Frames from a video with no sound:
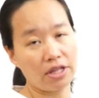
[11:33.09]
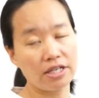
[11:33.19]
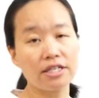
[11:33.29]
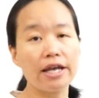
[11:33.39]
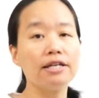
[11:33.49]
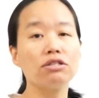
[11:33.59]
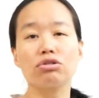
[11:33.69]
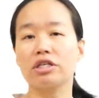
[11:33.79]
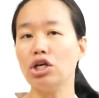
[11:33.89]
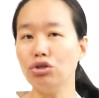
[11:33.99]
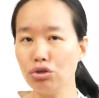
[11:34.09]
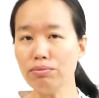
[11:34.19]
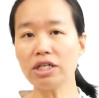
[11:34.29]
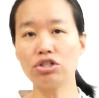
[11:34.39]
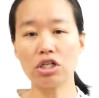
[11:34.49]
They say, can you
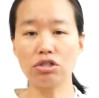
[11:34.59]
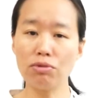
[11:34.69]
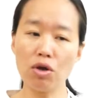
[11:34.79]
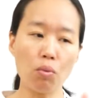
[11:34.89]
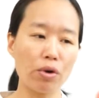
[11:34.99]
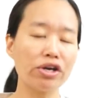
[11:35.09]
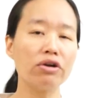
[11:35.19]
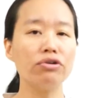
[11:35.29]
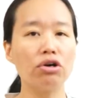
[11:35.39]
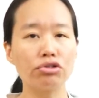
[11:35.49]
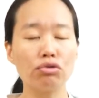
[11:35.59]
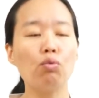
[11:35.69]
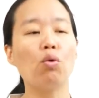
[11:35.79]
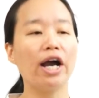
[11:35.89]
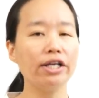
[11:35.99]
make judgment whether or not,
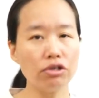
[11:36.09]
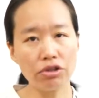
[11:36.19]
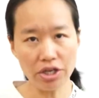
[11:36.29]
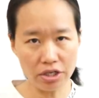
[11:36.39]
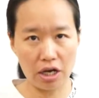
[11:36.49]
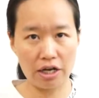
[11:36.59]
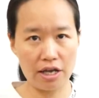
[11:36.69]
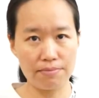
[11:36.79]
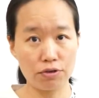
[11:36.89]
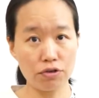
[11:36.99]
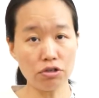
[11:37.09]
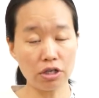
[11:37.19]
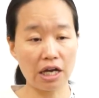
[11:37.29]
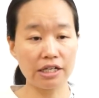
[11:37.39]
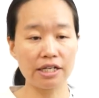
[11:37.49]
why do you think I am
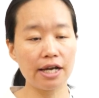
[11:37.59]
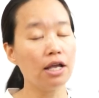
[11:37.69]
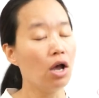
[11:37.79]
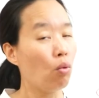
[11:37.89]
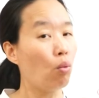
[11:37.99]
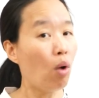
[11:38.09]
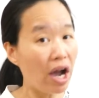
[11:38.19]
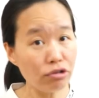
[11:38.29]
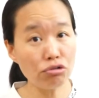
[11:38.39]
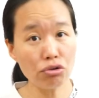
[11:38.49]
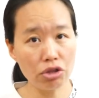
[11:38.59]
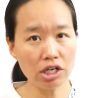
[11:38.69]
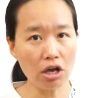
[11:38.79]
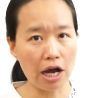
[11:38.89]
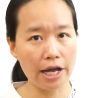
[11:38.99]
good candidate? Why do you
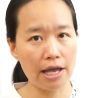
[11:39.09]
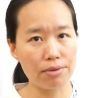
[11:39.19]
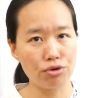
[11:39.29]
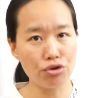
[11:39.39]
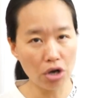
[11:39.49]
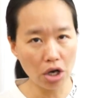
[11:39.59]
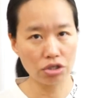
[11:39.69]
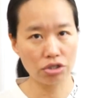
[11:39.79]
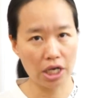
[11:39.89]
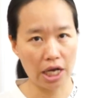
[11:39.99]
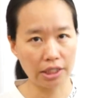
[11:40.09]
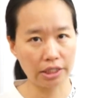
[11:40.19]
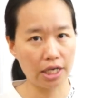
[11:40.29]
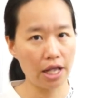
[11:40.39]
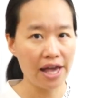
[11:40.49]
think I am not good
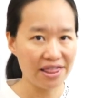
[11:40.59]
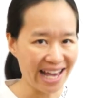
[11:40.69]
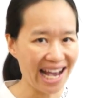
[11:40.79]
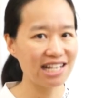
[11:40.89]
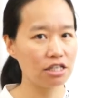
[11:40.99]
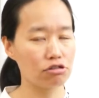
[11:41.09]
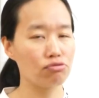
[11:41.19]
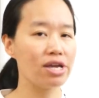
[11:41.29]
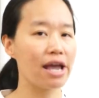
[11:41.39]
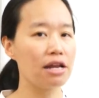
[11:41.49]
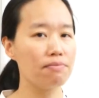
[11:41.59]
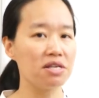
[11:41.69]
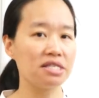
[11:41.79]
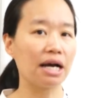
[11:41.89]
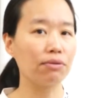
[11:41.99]
candidate? That is three
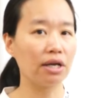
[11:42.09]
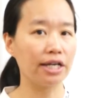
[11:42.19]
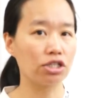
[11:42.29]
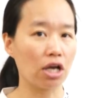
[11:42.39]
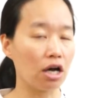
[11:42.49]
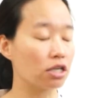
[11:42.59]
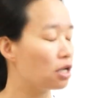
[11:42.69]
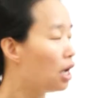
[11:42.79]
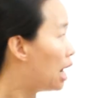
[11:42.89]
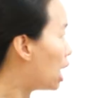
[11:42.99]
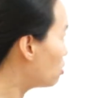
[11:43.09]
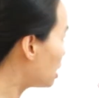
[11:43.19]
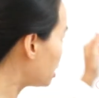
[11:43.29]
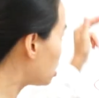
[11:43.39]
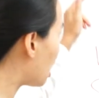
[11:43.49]
elements I would like to ask. I would
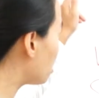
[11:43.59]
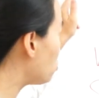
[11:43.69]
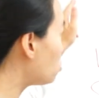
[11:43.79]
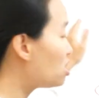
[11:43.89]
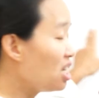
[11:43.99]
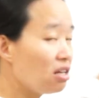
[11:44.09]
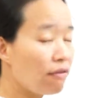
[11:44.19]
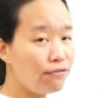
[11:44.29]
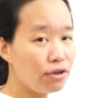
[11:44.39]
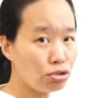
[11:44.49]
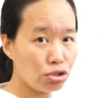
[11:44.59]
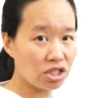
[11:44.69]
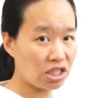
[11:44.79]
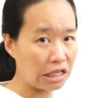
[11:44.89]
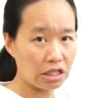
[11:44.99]
like to, are you sitting the future
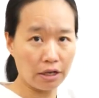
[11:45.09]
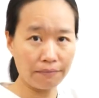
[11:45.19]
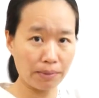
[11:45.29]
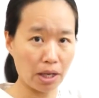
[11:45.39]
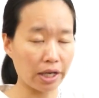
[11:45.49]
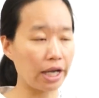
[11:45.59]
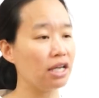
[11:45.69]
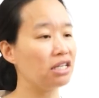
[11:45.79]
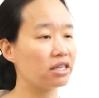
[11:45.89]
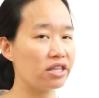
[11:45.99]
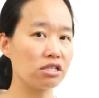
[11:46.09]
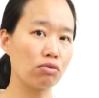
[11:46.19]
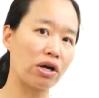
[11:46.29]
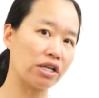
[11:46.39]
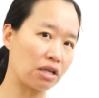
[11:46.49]
setter? Okay, is this
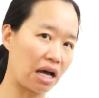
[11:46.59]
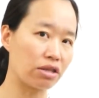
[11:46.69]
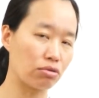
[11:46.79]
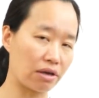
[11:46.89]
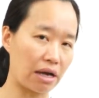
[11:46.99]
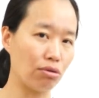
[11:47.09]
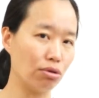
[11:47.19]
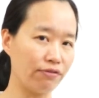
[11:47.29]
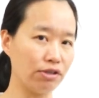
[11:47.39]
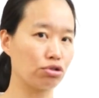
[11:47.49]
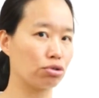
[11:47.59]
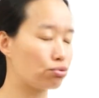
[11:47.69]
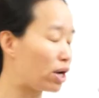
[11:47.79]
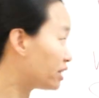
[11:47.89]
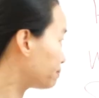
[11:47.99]
one, it's our future
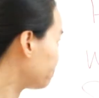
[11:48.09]
trend.